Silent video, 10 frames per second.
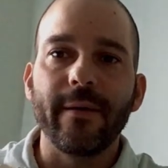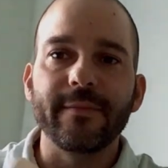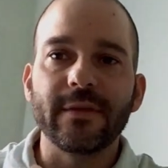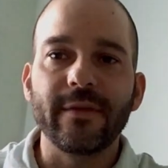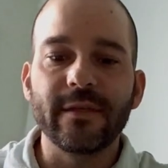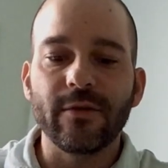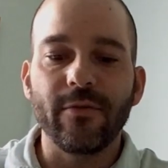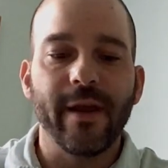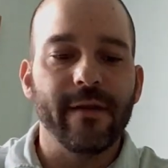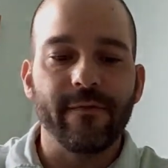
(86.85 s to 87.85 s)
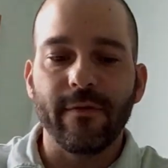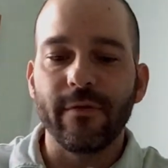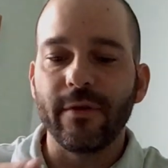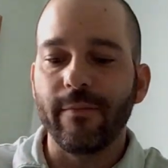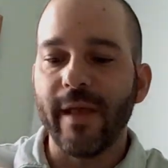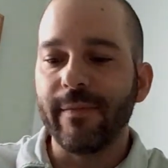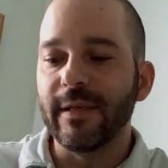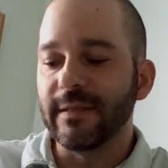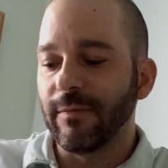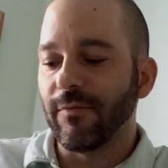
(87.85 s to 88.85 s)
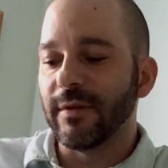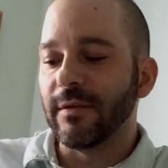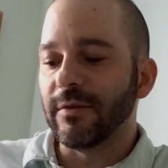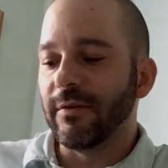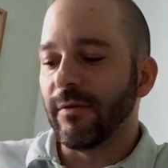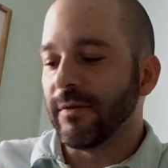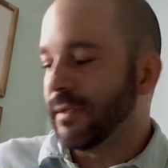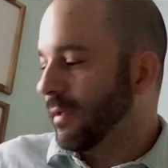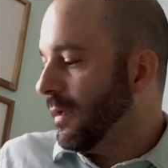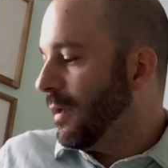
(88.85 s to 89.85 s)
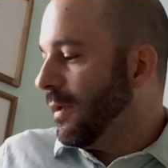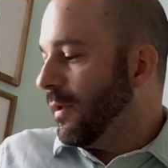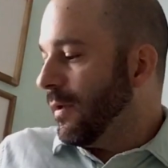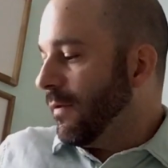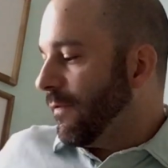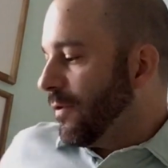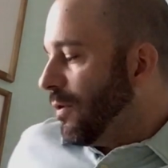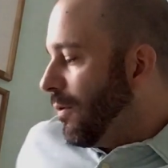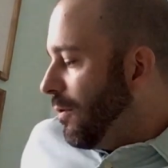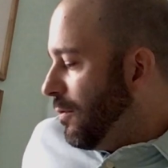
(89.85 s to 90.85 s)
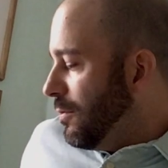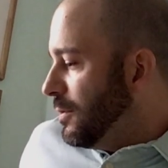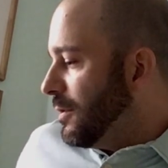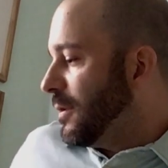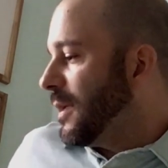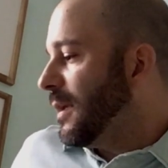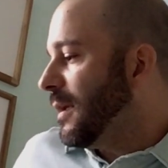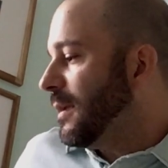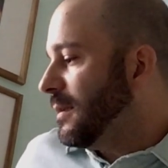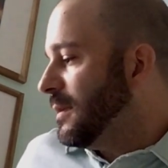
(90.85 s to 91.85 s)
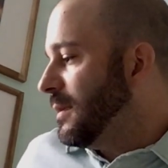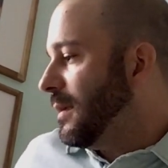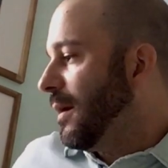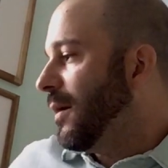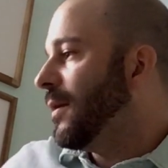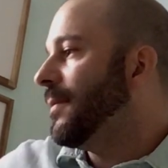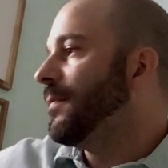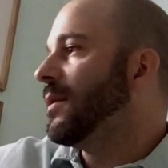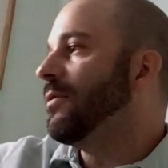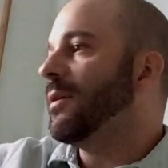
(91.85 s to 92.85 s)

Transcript: So these are great for your babies and 1 to 2 year olds. For your older kids, you